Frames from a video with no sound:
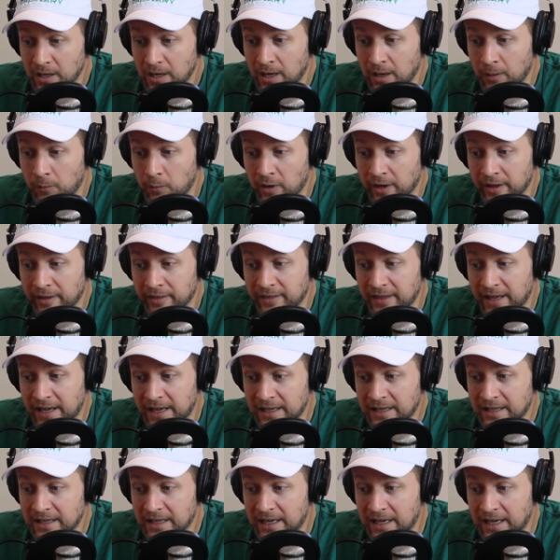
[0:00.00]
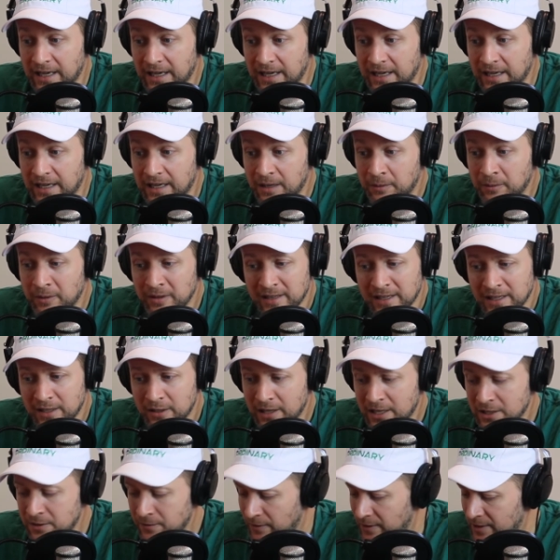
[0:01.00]
I want to thank
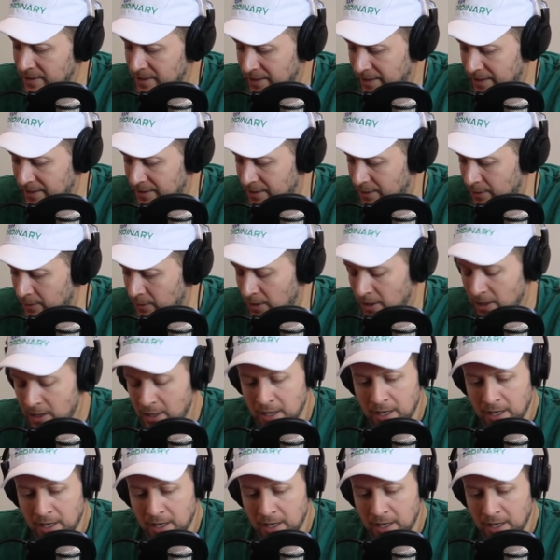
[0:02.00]
you guys for listening too.